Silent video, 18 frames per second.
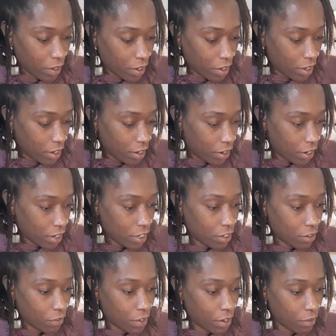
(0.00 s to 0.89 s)
Alright,
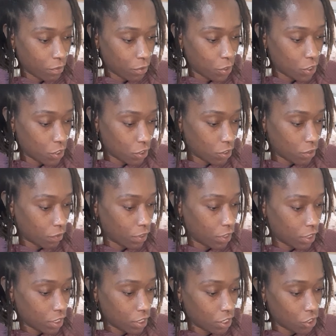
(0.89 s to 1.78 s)
divine forces of
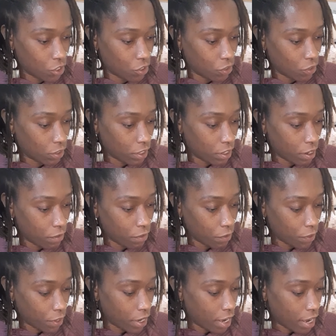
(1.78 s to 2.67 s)
unconditional love
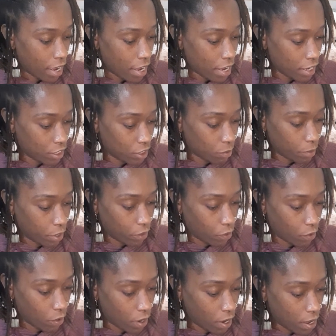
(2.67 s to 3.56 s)
of the highest
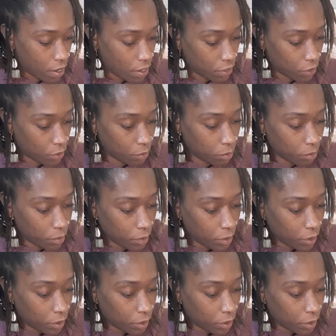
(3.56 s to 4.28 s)
microcosm.